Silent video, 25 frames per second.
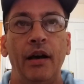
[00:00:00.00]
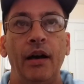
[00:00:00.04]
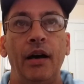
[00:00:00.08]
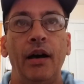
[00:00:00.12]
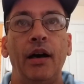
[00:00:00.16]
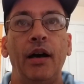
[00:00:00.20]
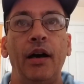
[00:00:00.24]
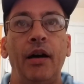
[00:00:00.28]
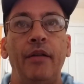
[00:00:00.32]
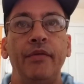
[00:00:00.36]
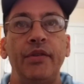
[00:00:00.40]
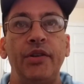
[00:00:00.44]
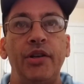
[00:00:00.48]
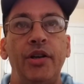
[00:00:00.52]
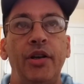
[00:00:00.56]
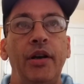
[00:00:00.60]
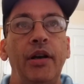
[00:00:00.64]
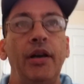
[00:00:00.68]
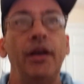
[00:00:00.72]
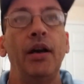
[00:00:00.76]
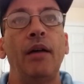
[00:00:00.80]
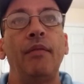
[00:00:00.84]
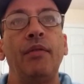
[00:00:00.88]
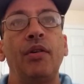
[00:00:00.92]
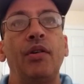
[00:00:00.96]

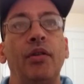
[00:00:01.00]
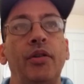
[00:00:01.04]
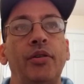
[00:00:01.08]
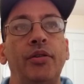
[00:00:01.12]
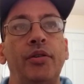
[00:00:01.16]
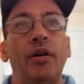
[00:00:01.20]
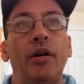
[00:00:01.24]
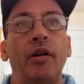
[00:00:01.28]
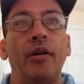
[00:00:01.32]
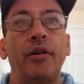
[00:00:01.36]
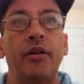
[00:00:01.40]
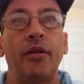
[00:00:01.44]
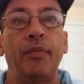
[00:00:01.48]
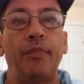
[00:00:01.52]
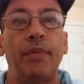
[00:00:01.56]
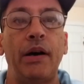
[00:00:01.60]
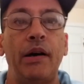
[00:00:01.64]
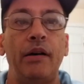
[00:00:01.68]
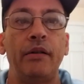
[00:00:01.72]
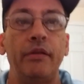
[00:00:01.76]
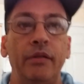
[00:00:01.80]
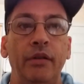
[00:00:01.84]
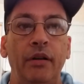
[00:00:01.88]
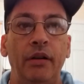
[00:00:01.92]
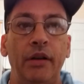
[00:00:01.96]
Today I'm going to talk
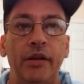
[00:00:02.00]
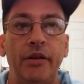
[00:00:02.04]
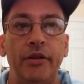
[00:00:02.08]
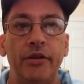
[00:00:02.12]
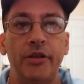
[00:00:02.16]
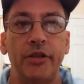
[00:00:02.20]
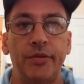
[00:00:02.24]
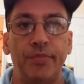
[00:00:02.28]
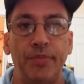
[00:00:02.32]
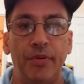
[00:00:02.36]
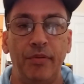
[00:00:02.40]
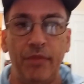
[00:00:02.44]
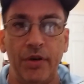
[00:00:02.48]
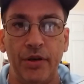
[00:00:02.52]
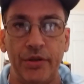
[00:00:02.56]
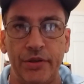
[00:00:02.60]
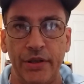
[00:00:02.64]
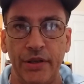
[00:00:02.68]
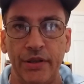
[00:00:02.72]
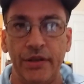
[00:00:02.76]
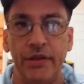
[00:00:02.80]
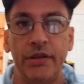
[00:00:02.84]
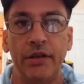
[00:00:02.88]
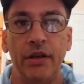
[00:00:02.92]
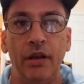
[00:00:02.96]
about Linux
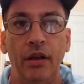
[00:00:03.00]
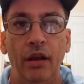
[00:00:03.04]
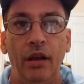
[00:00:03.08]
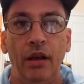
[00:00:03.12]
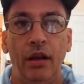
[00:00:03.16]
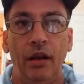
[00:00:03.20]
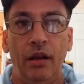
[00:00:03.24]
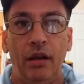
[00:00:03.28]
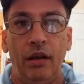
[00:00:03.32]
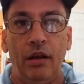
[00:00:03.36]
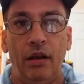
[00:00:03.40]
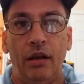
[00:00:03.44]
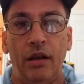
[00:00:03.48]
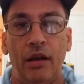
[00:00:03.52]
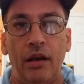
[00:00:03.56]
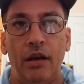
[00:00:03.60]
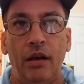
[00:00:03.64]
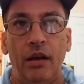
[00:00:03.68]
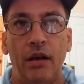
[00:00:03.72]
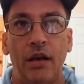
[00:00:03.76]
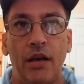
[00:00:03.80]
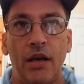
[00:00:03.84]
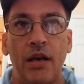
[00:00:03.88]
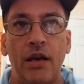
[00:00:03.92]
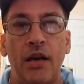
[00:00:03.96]
permissions
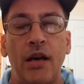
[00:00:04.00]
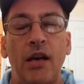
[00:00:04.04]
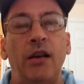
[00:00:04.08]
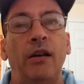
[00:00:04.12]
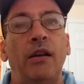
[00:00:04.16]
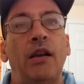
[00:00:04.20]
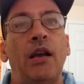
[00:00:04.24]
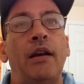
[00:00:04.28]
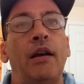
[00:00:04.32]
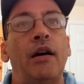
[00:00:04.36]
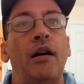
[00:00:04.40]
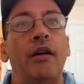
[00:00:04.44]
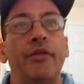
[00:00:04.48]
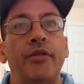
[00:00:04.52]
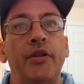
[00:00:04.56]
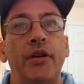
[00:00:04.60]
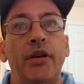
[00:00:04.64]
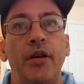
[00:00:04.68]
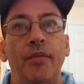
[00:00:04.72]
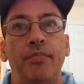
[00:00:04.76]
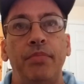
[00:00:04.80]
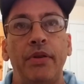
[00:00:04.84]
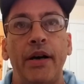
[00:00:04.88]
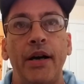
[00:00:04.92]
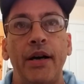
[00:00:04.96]
and how
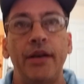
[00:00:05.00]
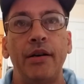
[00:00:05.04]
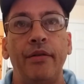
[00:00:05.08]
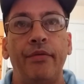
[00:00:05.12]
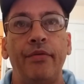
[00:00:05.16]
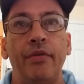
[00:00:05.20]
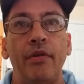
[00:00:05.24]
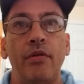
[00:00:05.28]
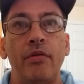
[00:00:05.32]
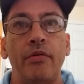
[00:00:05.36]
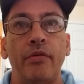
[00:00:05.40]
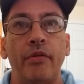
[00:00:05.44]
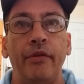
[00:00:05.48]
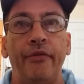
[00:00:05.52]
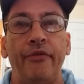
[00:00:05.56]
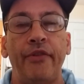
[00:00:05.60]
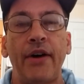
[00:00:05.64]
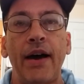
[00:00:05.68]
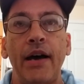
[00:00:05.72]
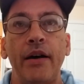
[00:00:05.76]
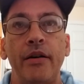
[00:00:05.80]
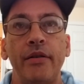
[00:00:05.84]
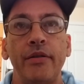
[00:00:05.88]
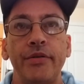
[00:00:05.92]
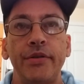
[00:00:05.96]
they apply to
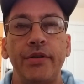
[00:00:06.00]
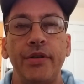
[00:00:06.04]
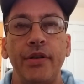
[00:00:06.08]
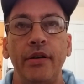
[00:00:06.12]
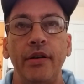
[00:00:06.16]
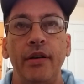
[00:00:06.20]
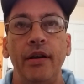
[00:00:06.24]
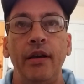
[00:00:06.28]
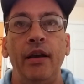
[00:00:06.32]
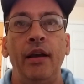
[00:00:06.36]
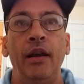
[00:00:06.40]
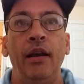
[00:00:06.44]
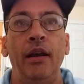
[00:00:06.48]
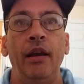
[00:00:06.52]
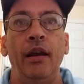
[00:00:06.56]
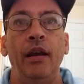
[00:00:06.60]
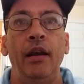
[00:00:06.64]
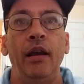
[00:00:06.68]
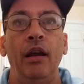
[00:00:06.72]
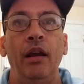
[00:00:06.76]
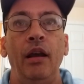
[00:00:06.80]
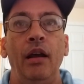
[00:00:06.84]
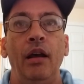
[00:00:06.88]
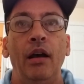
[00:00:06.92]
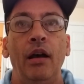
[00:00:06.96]
files.
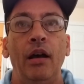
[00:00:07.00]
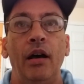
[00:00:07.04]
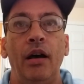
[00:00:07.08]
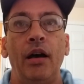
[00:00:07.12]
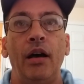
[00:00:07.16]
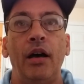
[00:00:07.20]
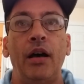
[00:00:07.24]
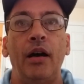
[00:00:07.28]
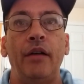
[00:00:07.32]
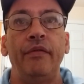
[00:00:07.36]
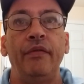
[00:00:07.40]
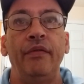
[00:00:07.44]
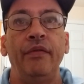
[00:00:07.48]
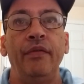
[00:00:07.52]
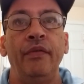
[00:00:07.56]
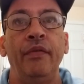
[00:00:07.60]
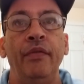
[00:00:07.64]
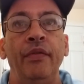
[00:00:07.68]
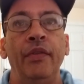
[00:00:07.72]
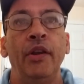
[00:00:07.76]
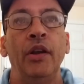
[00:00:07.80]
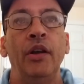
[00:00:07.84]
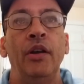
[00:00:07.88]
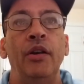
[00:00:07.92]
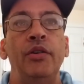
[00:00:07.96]
Um,
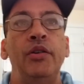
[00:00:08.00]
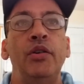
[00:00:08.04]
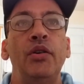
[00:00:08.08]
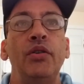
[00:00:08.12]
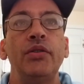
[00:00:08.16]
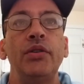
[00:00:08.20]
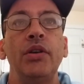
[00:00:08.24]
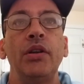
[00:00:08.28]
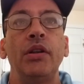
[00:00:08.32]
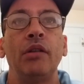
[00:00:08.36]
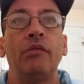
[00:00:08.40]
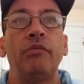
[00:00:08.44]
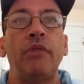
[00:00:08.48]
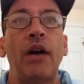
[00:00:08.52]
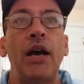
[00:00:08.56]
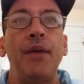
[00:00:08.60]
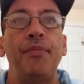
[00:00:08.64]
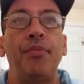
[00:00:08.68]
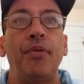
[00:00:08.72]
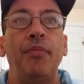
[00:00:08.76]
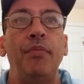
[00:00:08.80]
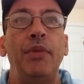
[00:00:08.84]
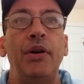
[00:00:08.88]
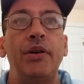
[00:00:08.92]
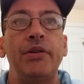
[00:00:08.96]
Using the right
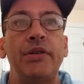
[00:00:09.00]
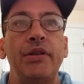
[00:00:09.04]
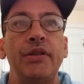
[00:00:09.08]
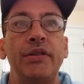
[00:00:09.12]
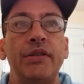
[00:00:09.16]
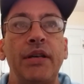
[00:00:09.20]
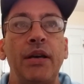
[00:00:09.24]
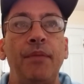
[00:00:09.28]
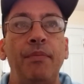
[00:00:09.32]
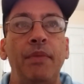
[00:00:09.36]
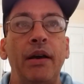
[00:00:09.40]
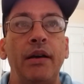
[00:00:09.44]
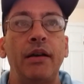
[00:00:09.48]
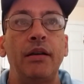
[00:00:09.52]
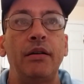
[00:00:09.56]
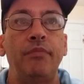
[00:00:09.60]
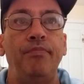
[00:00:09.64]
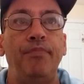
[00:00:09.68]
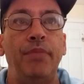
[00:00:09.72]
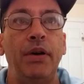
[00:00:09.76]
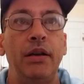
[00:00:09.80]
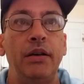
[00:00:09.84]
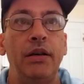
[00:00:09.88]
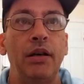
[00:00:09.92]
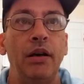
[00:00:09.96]
permissions can make a
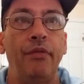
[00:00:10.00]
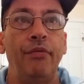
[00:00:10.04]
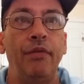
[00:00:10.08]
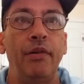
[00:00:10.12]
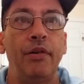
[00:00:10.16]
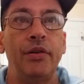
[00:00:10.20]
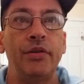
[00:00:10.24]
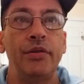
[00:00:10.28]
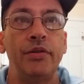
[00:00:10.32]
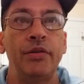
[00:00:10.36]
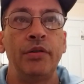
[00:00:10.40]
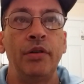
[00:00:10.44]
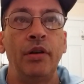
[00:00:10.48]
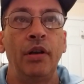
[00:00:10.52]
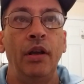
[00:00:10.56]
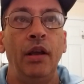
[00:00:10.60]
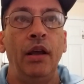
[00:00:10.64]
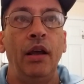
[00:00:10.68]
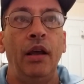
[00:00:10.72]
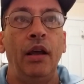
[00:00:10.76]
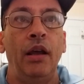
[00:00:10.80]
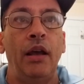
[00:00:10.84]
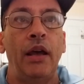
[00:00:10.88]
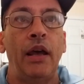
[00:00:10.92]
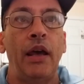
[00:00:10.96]
big difference
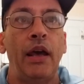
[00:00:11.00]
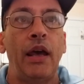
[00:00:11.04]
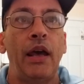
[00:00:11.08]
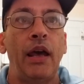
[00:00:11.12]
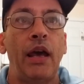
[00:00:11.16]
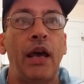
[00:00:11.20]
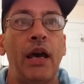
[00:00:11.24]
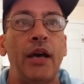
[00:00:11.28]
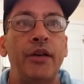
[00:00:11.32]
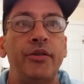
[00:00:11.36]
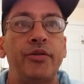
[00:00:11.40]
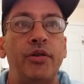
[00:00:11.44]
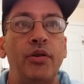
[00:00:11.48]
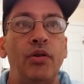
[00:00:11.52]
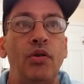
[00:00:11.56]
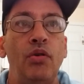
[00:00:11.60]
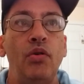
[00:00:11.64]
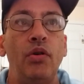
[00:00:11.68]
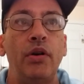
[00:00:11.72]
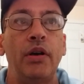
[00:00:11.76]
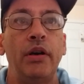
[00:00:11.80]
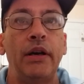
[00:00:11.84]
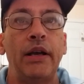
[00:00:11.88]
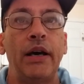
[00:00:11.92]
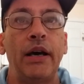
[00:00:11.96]
as to who
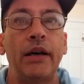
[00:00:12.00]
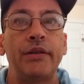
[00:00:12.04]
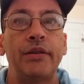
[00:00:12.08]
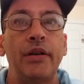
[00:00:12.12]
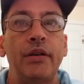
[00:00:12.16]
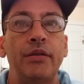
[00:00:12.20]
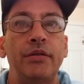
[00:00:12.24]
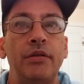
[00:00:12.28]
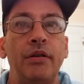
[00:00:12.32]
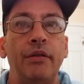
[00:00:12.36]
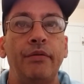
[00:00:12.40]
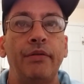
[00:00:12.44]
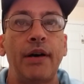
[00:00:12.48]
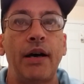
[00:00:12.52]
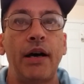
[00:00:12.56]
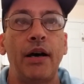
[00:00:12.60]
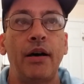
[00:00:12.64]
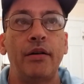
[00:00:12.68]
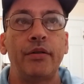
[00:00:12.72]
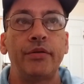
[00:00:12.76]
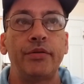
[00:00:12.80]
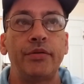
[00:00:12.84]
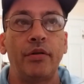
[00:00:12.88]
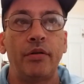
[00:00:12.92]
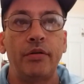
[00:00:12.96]
can access your
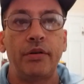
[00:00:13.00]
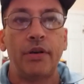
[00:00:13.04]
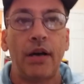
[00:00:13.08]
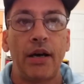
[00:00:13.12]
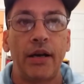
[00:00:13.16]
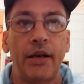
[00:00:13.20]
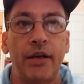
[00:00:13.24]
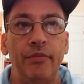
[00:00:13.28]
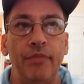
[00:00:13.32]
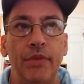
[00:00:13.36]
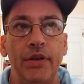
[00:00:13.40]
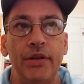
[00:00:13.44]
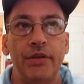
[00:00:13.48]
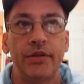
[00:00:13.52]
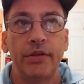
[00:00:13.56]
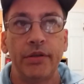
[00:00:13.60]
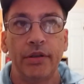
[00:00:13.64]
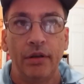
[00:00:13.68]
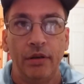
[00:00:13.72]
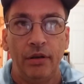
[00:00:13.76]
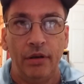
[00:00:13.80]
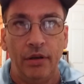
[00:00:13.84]
files or documents.